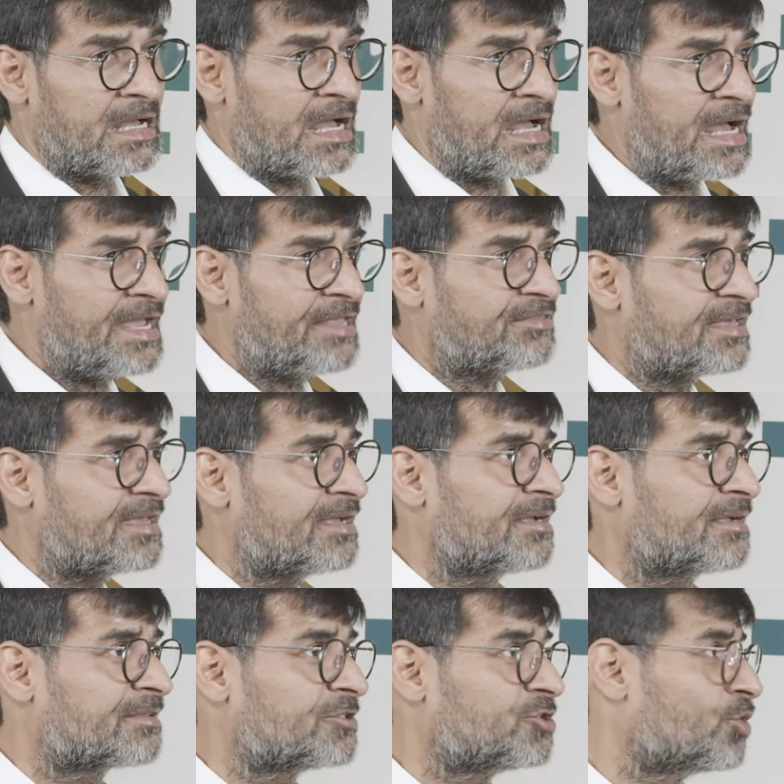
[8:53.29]
I
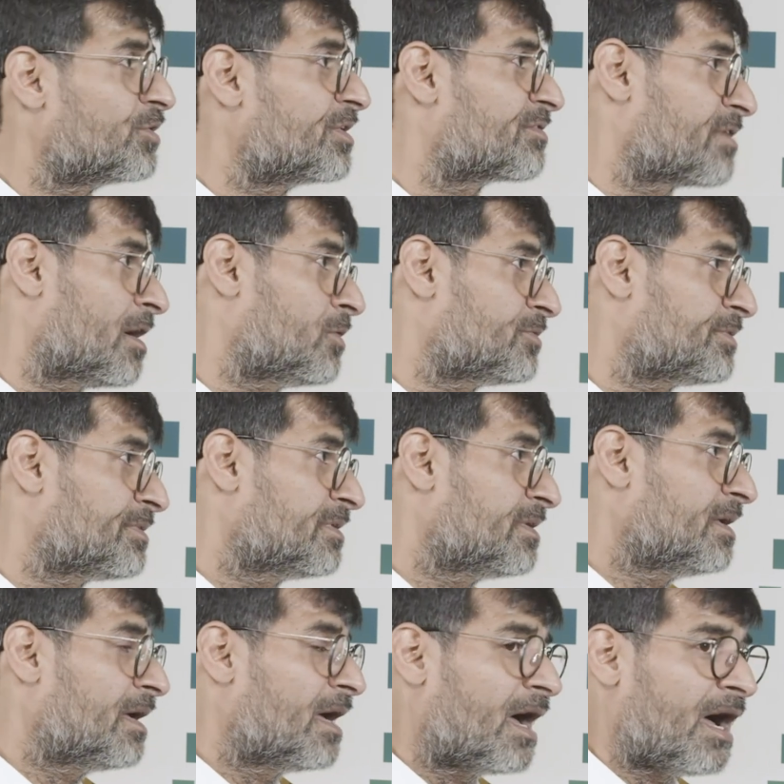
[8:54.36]
think the jury is out.
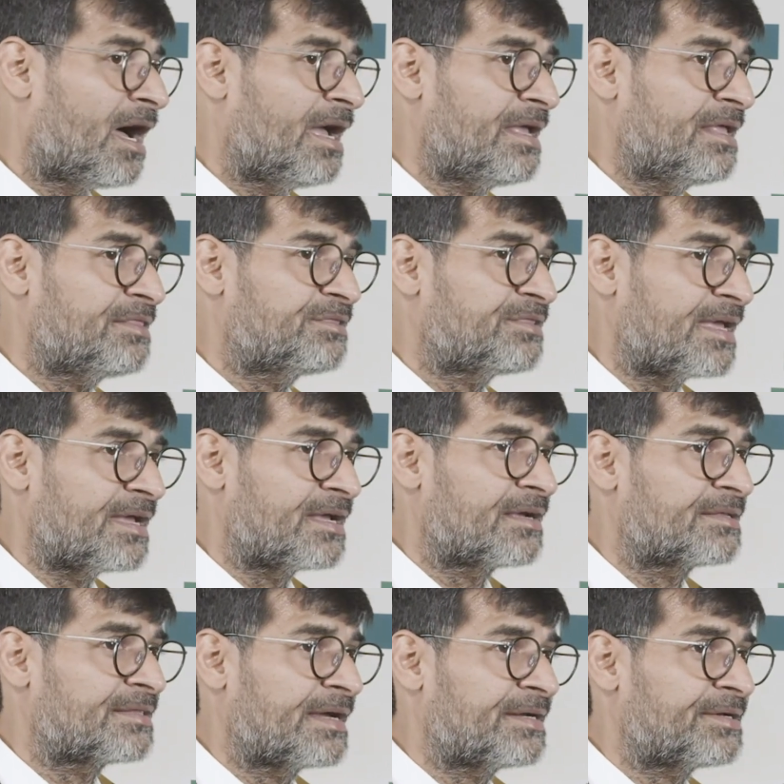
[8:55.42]
I
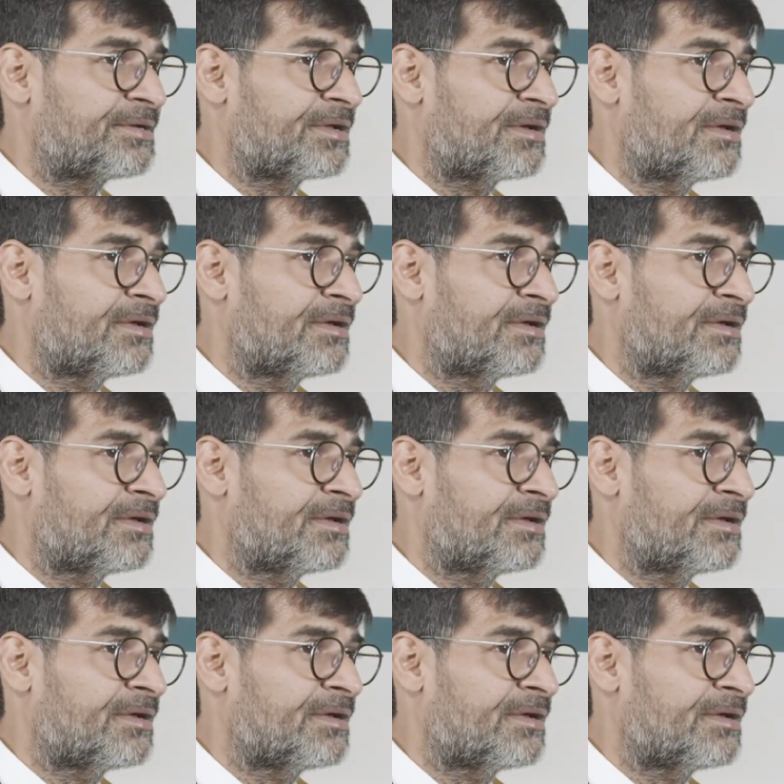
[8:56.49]
think that